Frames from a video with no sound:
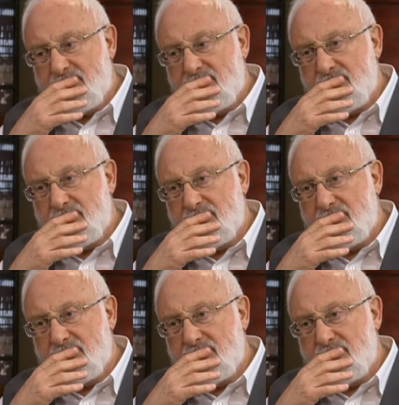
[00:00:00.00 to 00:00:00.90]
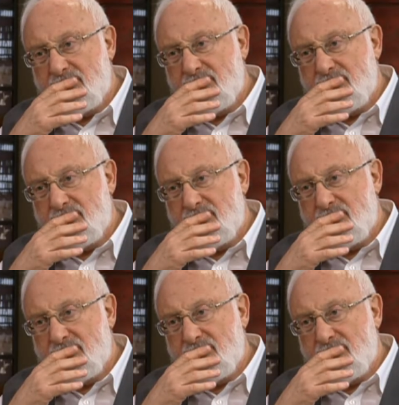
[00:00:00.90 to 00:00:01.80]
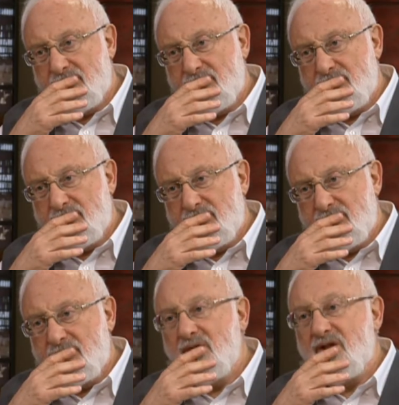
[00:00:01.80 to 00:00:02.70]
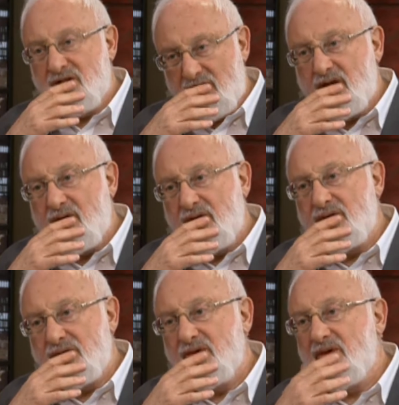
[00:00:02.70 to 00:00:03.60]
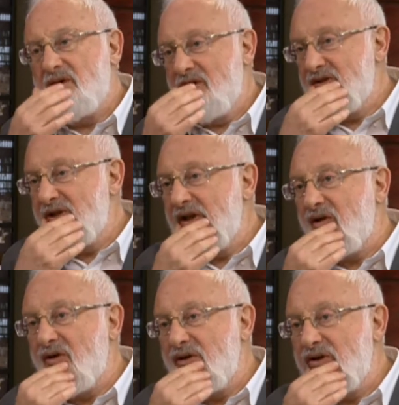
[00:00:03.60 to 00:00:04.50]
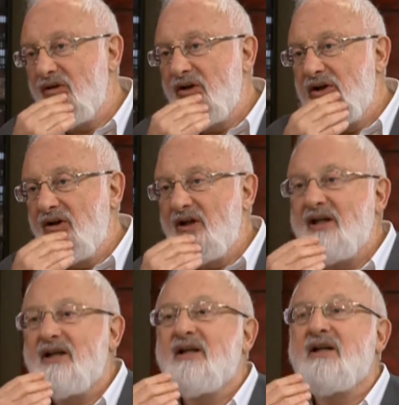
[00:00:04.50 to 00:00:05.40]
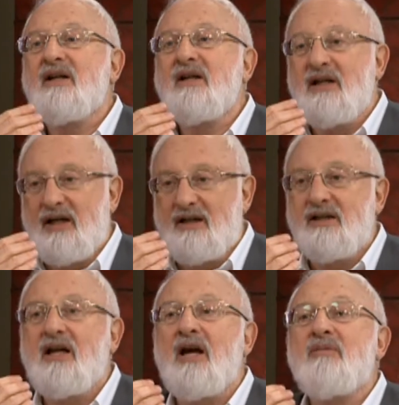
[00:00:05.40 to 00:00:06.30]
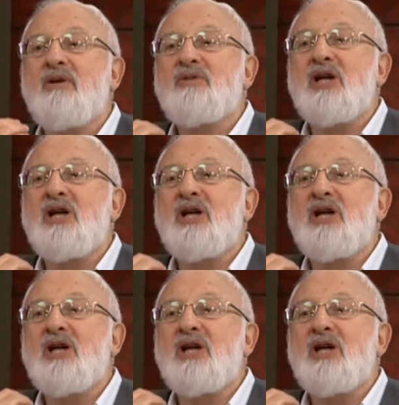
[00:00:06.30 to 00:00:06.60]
she's an optimistic, and it comes to a point that her optimism angers him. This is true,